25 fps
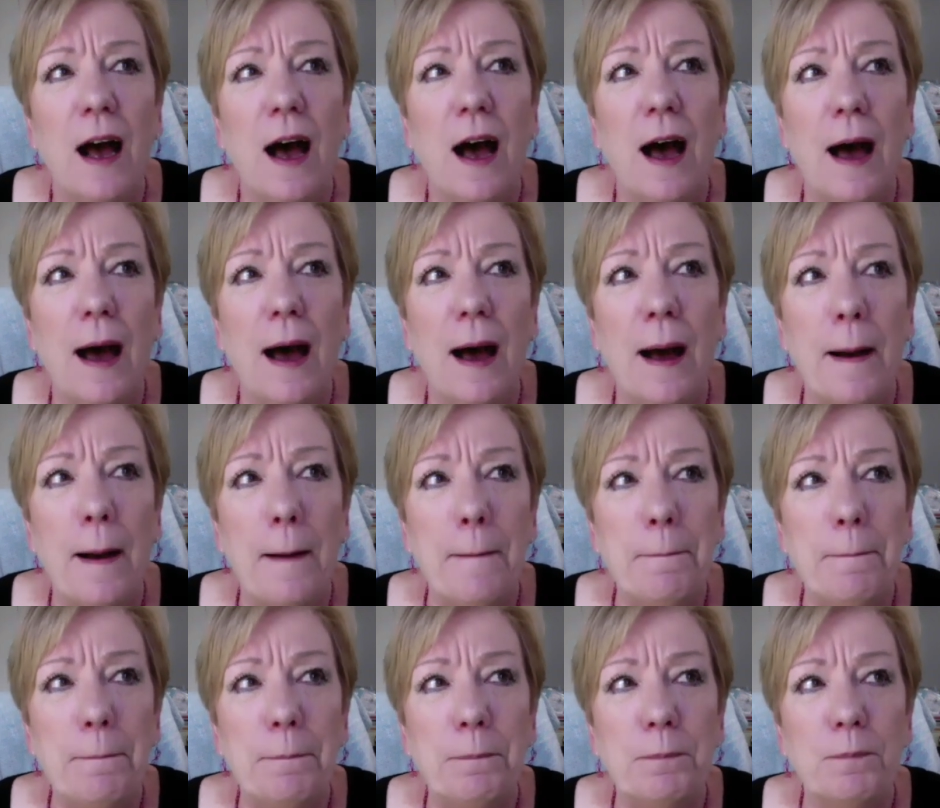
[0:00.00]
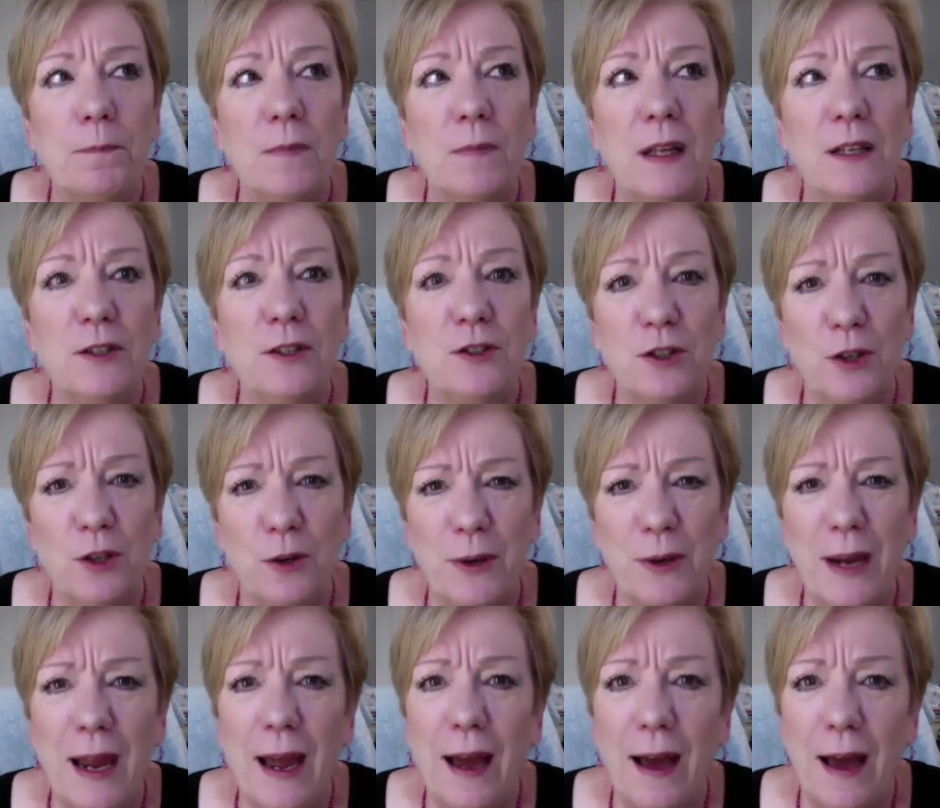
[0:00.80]
So
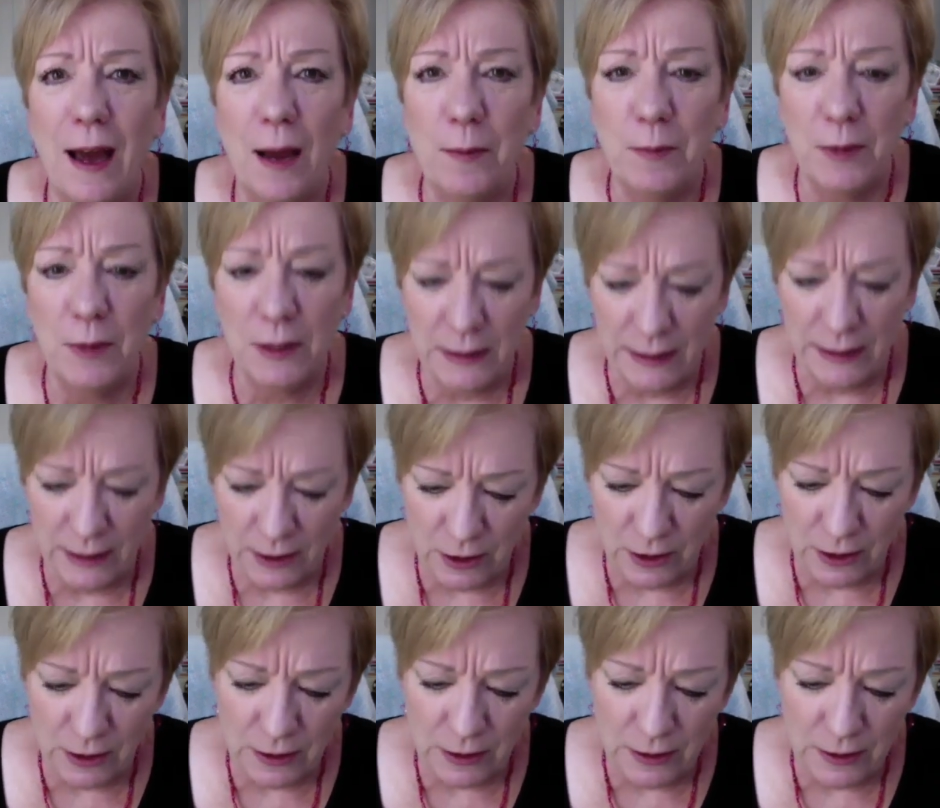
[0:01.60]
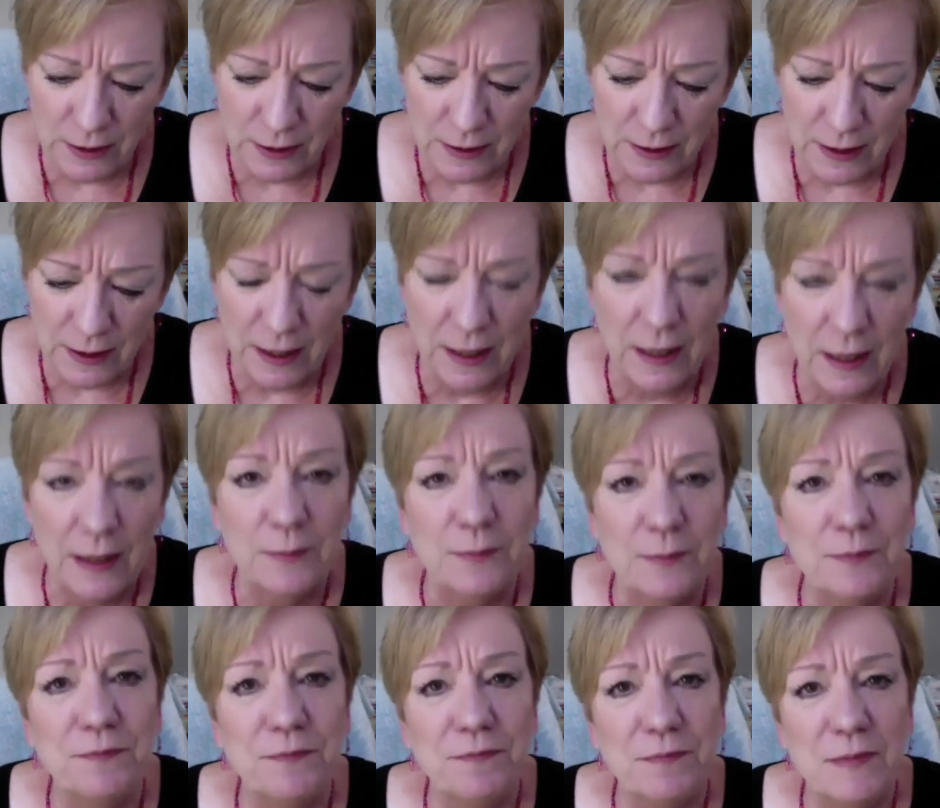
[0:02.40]
yeah, I'm a little
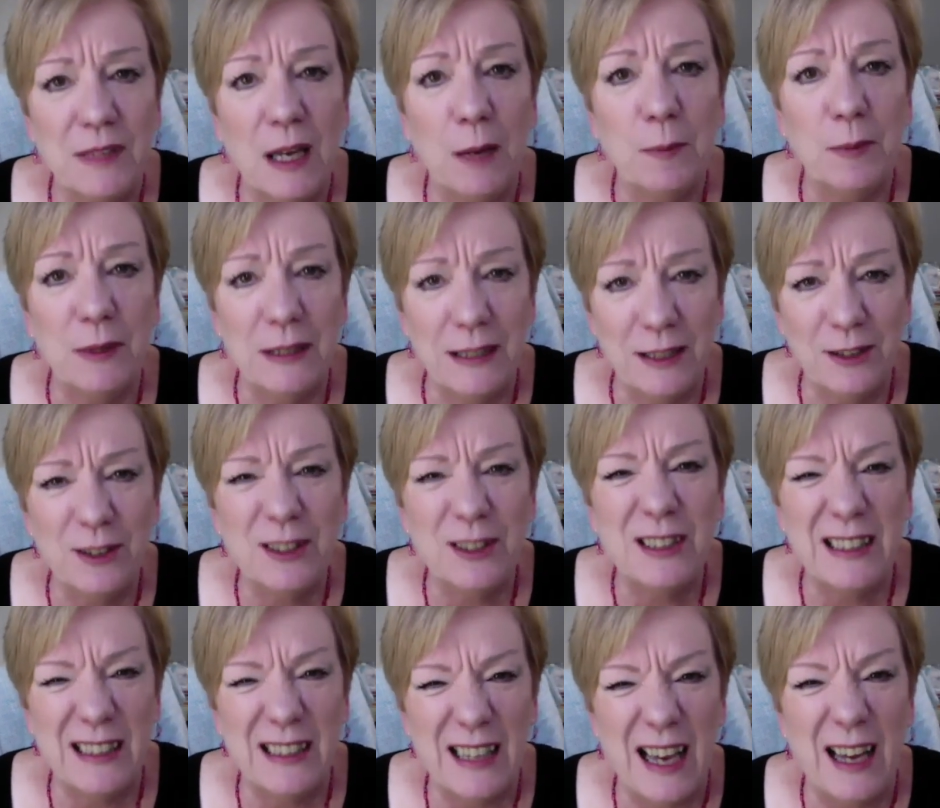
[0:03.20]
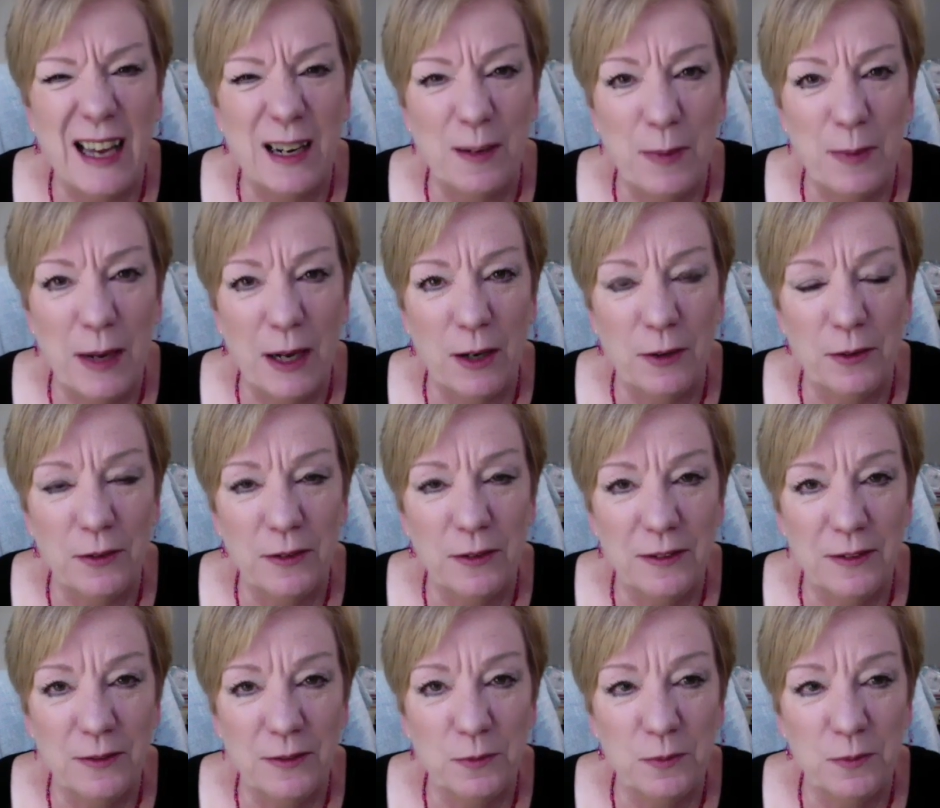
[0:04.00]
sad about
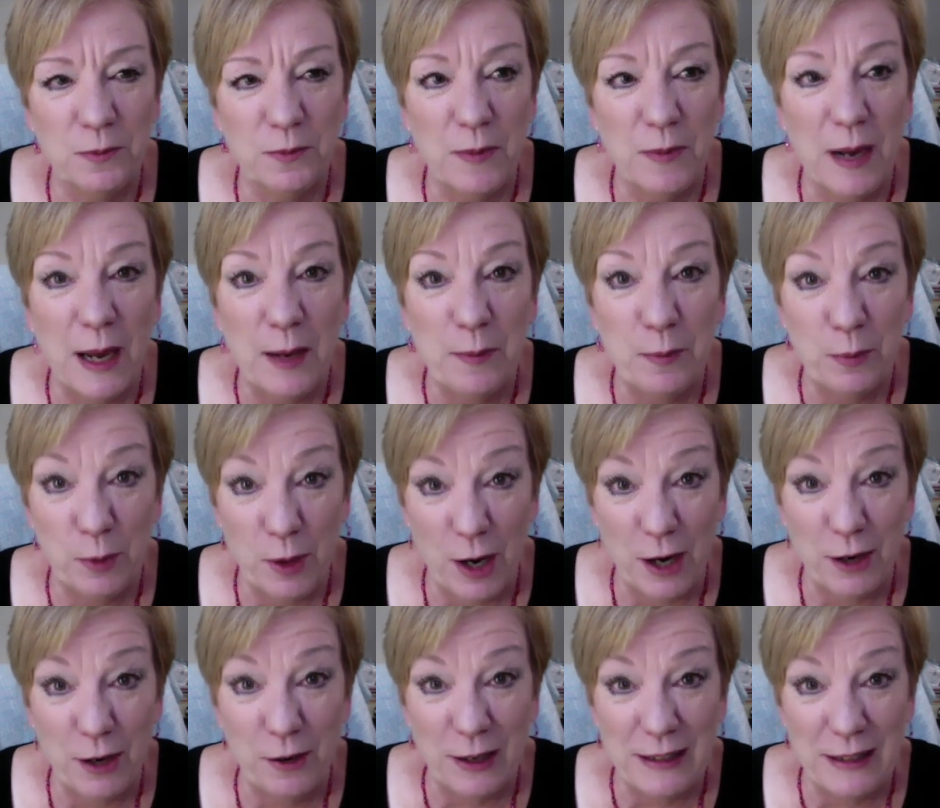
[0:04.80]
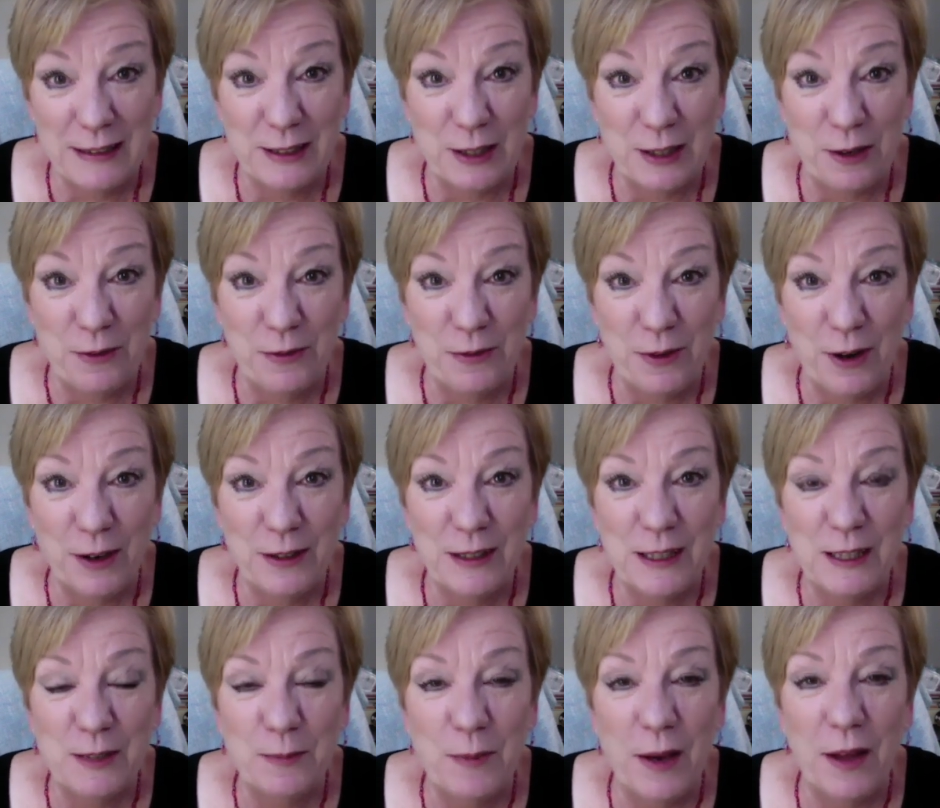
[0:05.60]
my progress so far
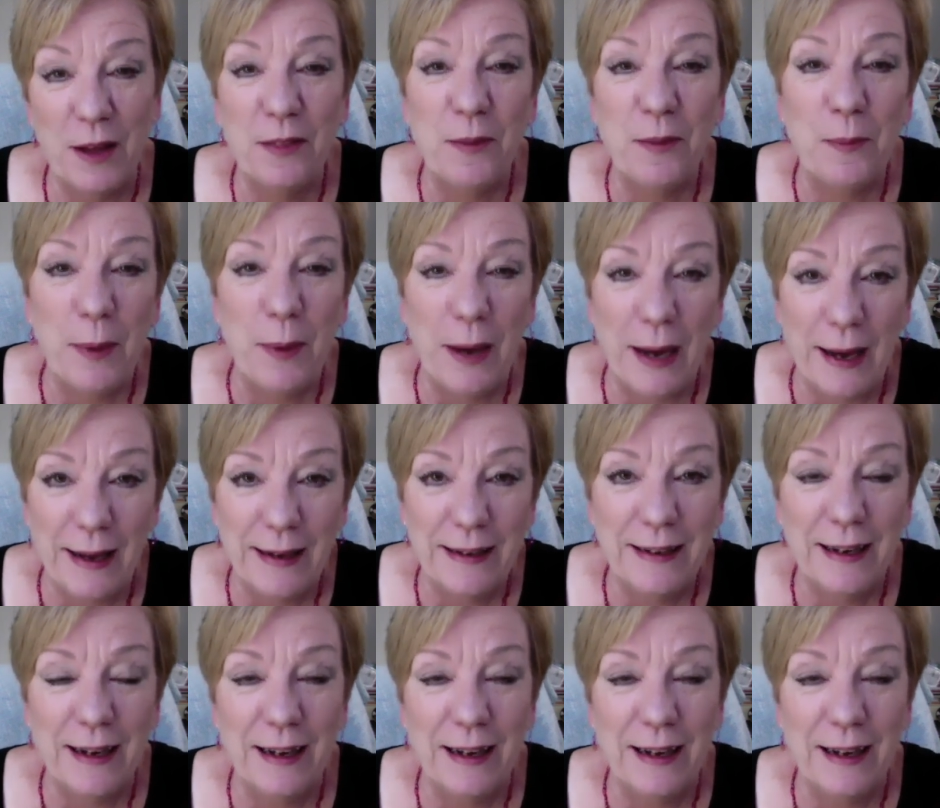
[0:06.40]
this month, but